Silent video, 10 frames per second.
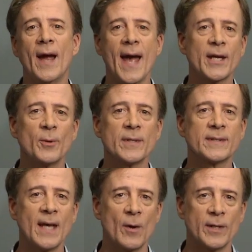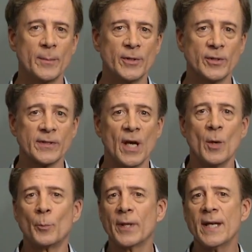accurate sound images
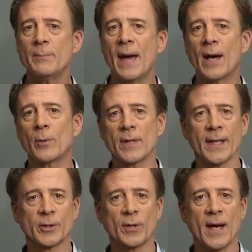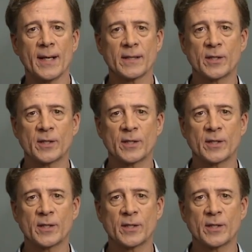played back with electronics,